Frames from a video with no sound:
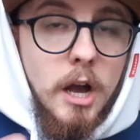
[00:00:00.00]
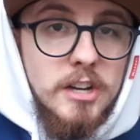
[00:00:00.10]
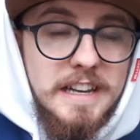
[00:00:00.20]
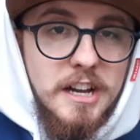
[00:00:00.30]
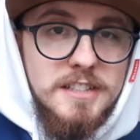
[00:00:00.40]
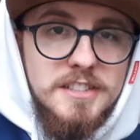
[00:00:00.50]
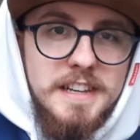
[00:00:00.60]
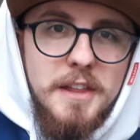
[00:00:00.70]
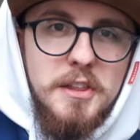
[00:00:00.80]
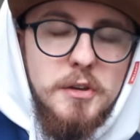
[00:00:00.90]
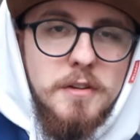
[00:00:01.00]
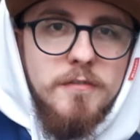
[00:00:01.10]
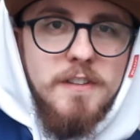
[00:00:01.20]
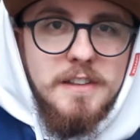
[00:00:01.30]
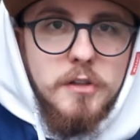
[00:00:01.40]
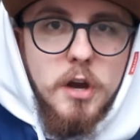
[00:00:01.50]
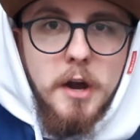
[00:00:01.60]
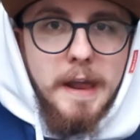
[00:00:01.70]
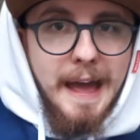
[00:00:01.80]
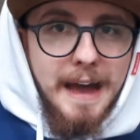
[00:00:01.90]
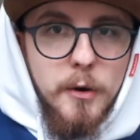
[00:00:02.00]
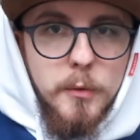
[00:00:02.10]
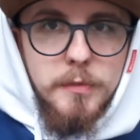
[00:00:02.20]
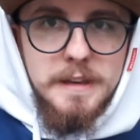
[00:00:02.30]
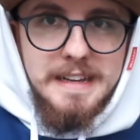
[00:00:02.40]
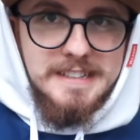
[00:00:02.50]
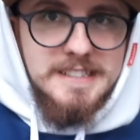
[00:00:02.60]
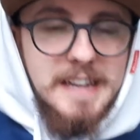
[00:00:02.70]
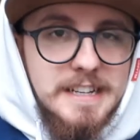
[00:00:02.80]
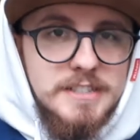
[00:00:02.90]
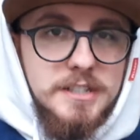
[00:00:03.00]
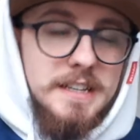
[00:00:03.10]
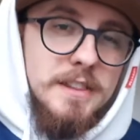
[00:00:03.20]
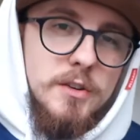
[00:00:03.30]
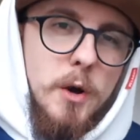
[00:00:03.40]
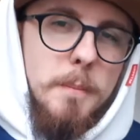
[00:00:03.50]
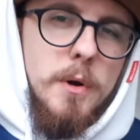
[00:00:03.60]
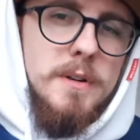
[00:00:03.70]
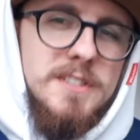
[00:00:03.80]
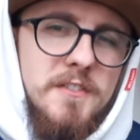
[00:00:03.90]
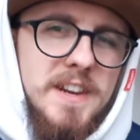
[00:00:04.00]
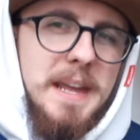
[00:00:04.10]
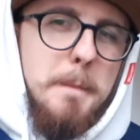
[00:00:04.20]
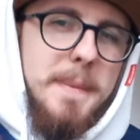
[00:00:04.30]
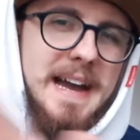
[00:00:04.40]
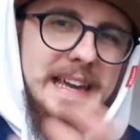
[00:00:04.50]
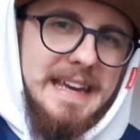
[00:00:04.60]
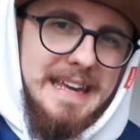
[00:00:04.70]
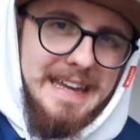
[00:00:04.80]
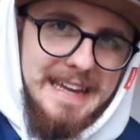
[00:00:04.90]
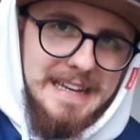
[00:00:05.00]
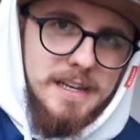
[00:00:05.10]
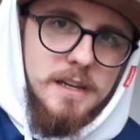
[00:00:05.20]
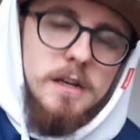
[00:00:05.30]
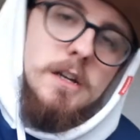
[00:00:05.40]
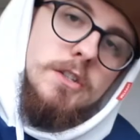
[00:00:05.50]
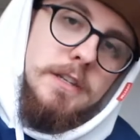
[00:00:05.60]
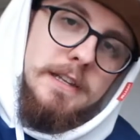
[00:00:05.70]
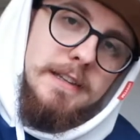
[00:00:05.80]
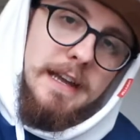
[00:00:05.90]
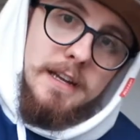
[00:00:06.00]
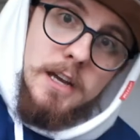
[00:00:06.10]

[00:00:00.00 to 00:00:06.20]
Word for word: Okay guys, so now that you can flick the card out, the next stage in the combo is to flick it back in to the deck.